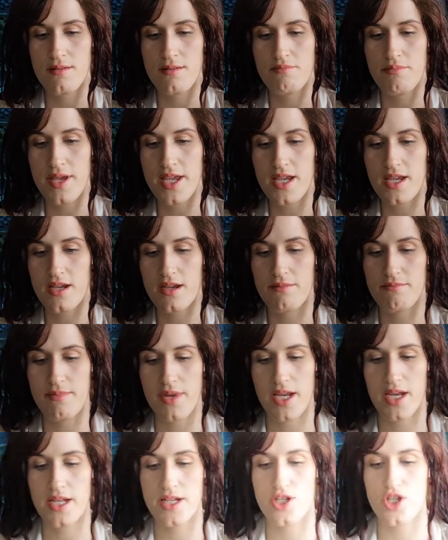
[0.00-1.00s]
Being
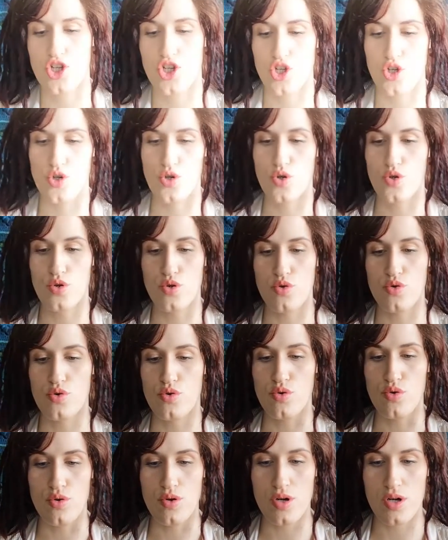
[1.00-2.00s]
committed
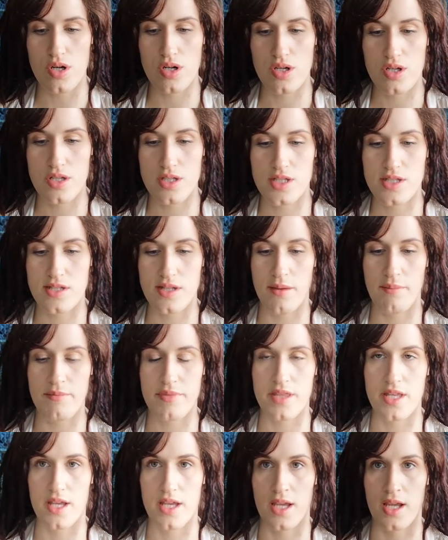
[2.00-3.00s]
to
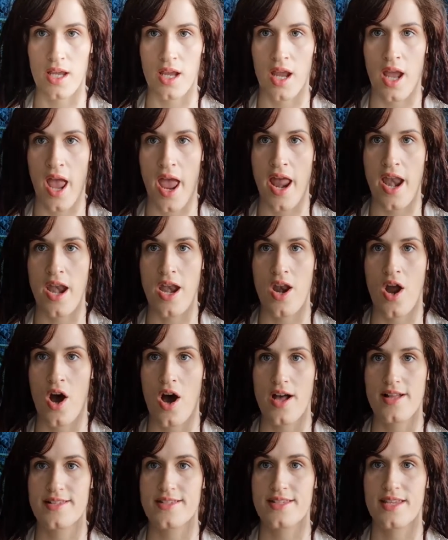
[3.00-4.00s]
something and
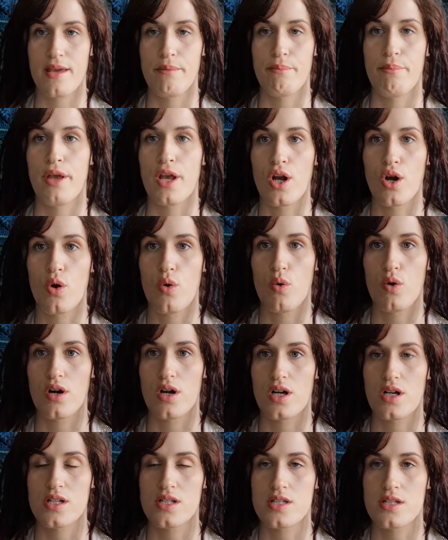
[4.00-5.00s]
not skipping
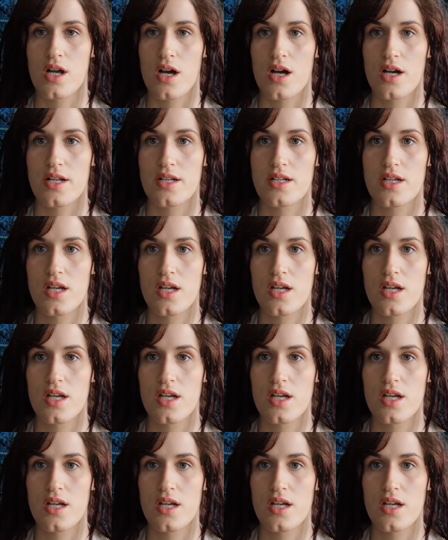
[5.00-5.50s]
corners, not